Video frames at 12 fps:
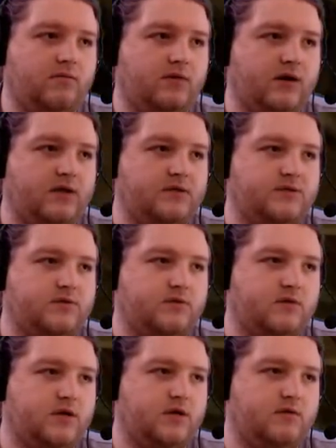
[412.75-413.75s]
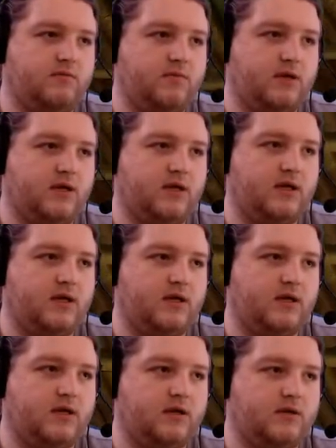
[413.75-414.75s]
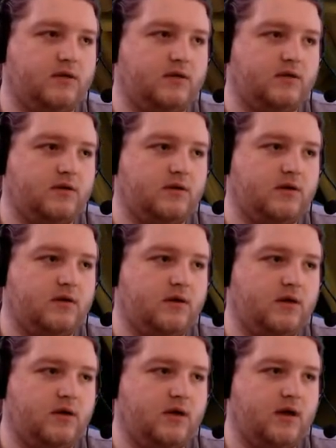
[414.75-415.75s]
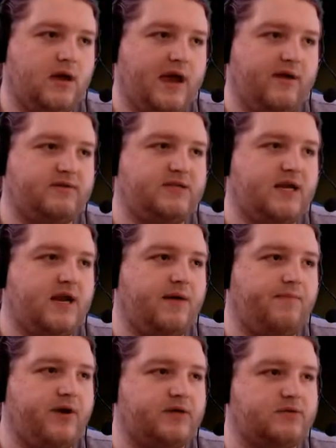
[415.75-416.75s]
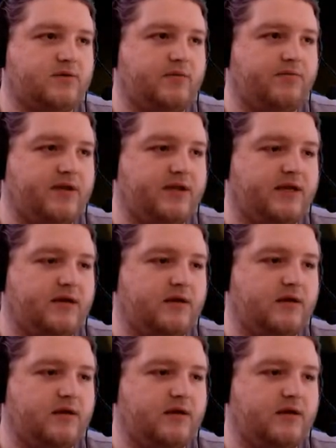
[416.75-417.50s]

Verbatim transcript: Puzzle complete. How is that not puzzle complete?